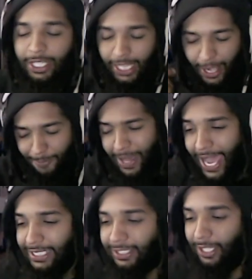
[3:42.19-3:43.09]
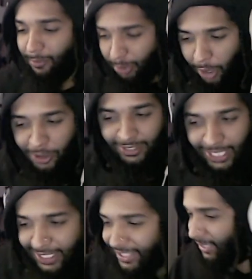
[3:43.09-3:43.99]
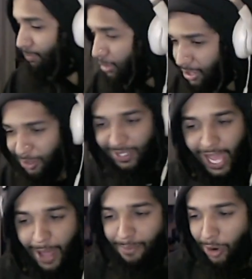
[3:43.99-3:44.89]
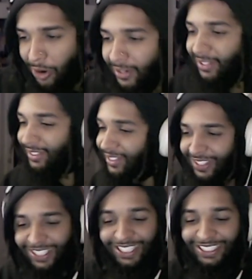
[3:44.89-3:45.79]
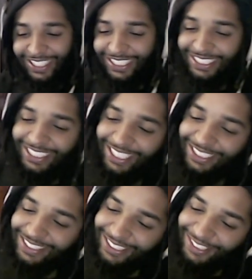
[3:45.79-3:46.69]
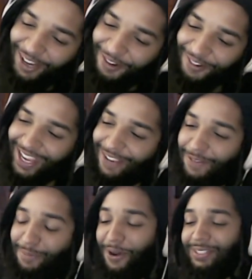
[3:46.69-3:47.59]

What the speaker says: Like, imagine it, bro, and then it just puts you in that mode, and this shit is so wavy, bro.